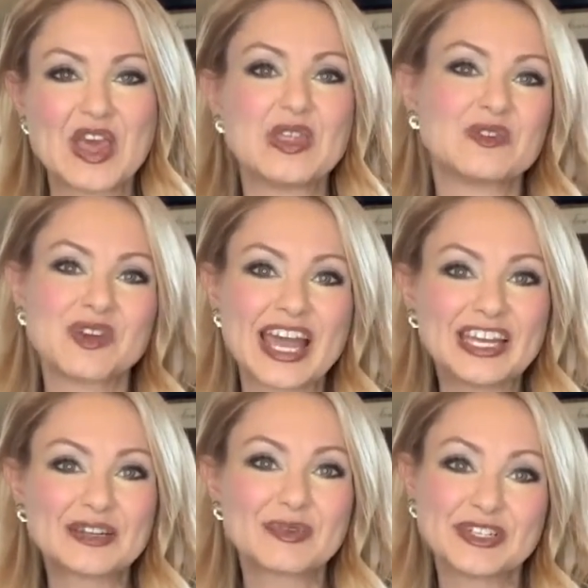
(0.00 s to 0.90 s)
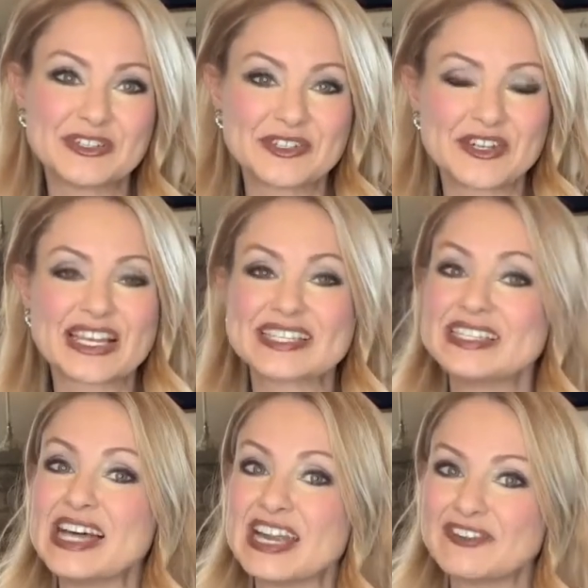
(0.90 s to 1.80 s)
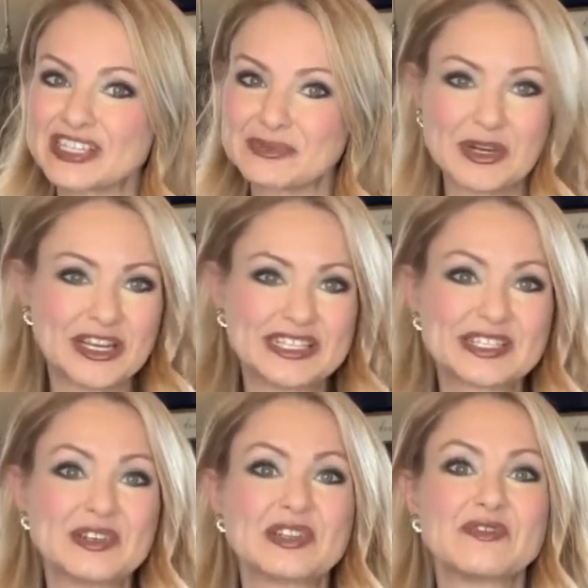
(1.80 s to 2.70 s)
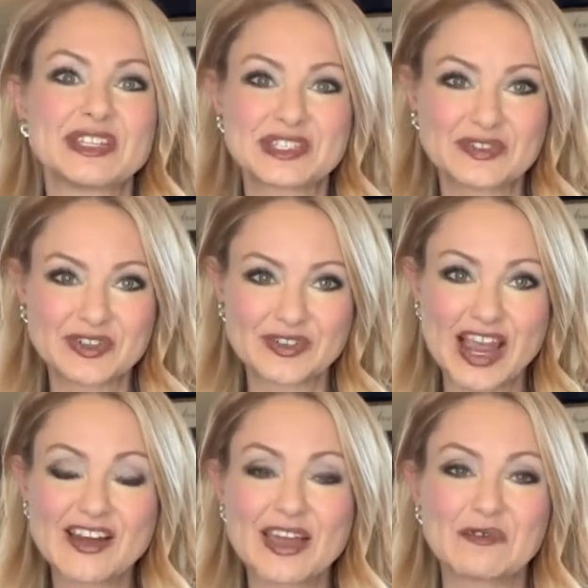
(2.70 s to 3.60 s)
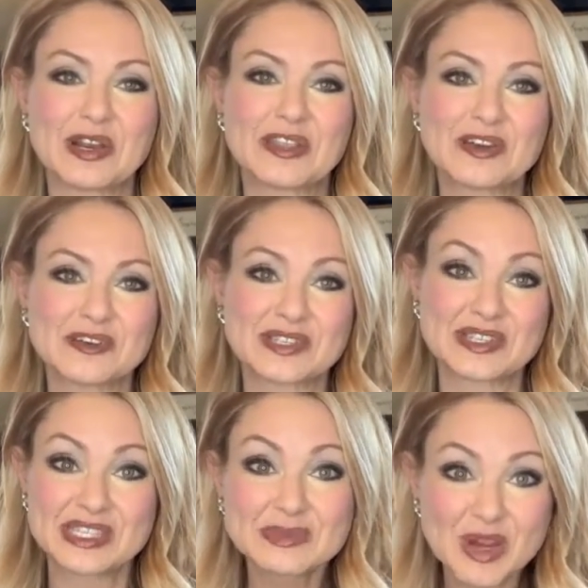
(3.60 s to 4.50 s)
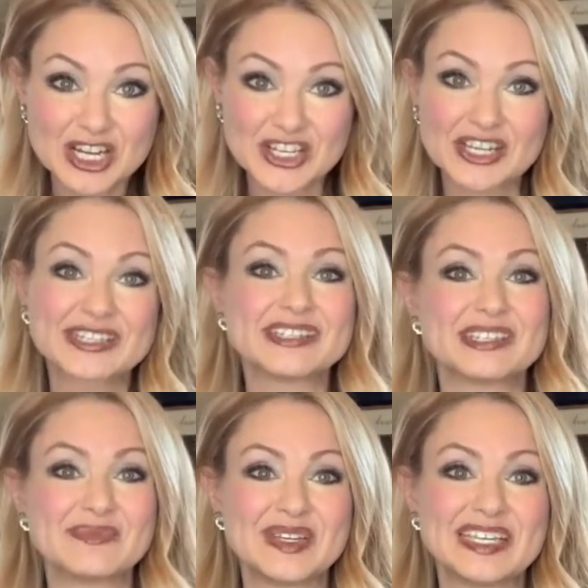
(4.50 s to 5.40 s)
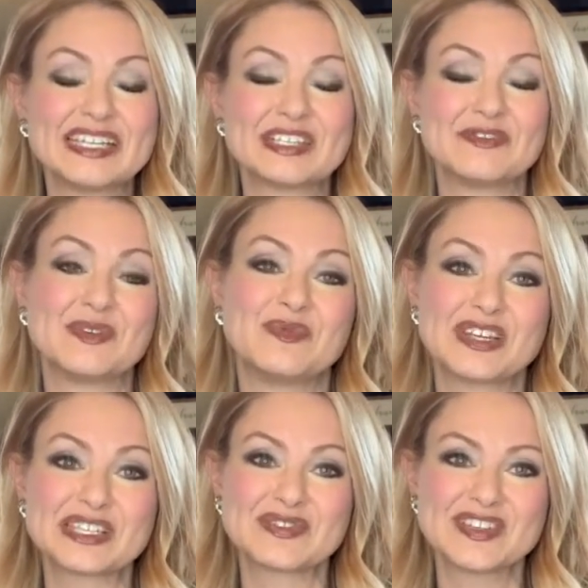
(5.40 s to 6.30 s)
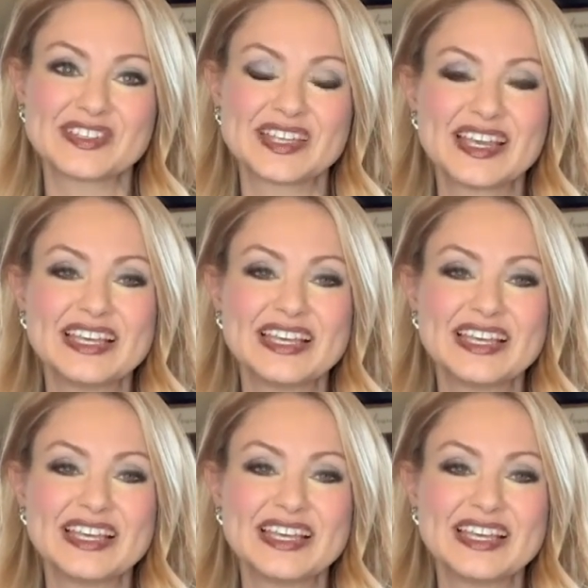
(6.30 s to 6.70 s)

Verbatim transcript: The writer producer has a lot of experience doing the festival route, and one of the goals of this project is submitting to film festivals.